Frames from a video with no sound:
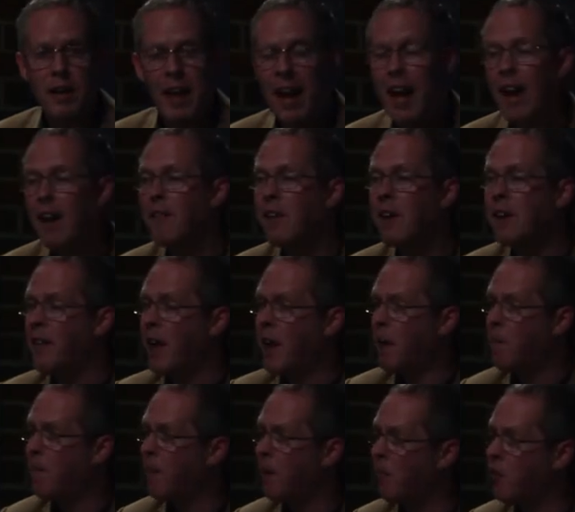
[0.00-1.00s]
having
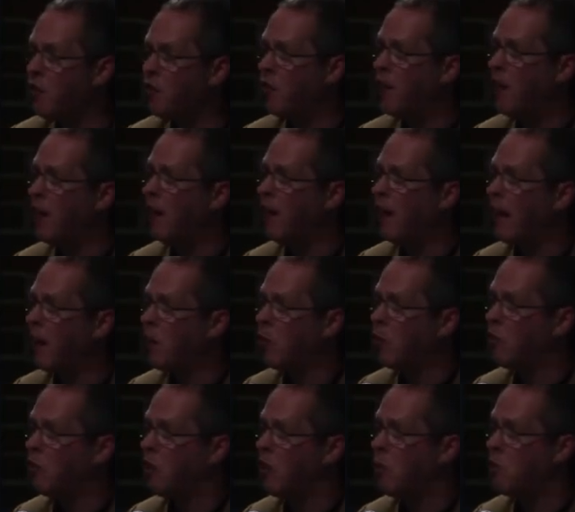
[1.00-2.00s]
that privacy
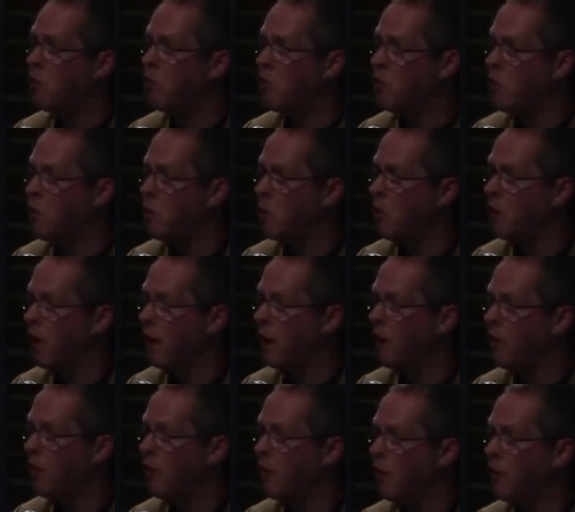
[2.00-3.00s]
allows you to do that.